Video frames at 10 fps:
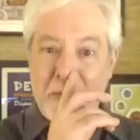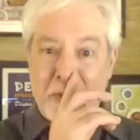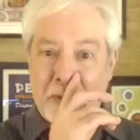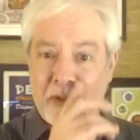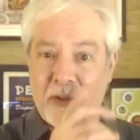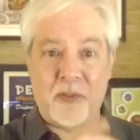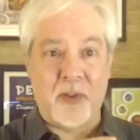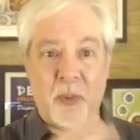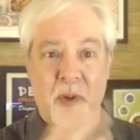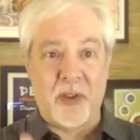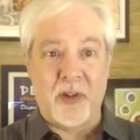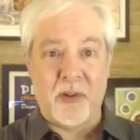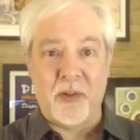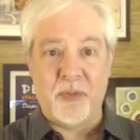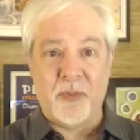that the work that
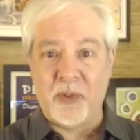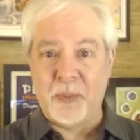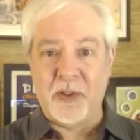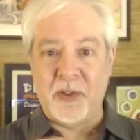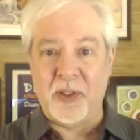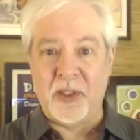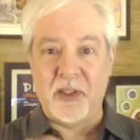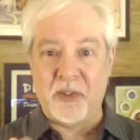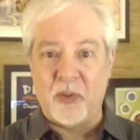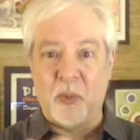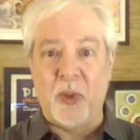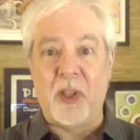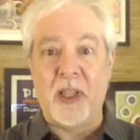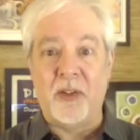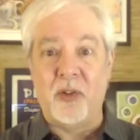Ulf has been doing is
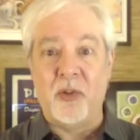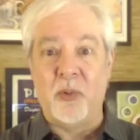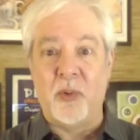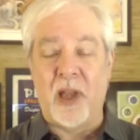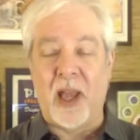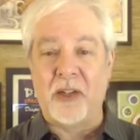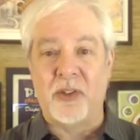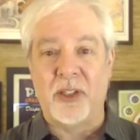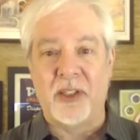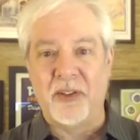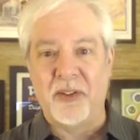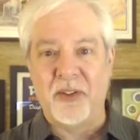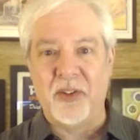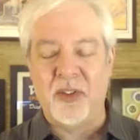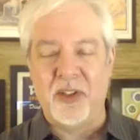related to actually
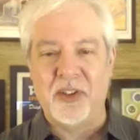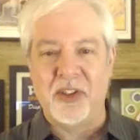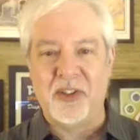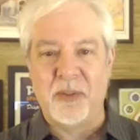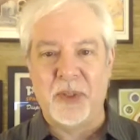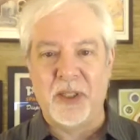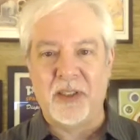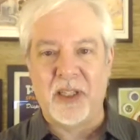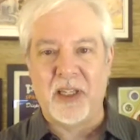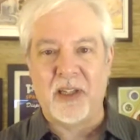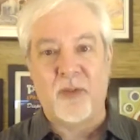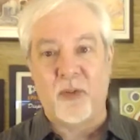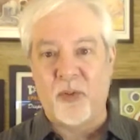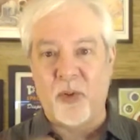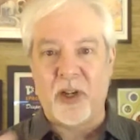using GCP data for
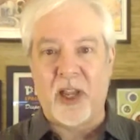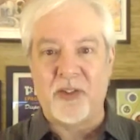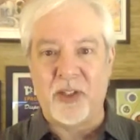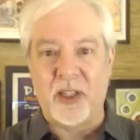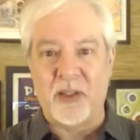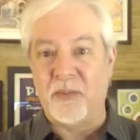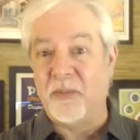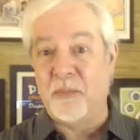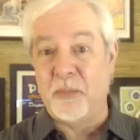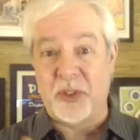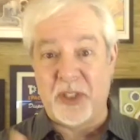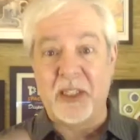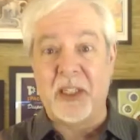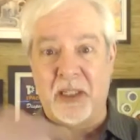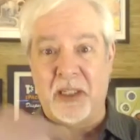forecasting and
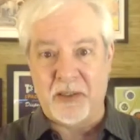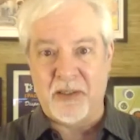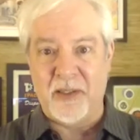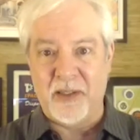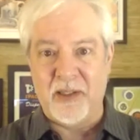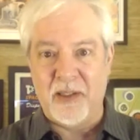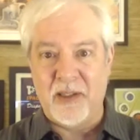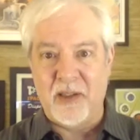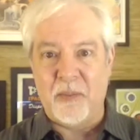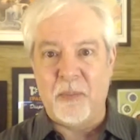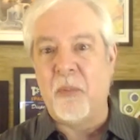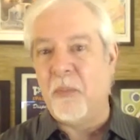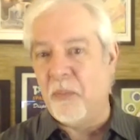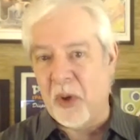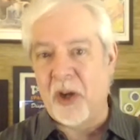predicting
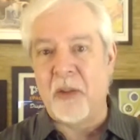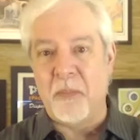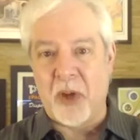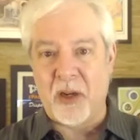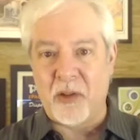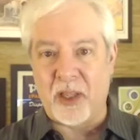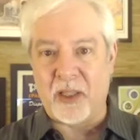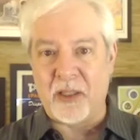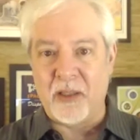market modeling.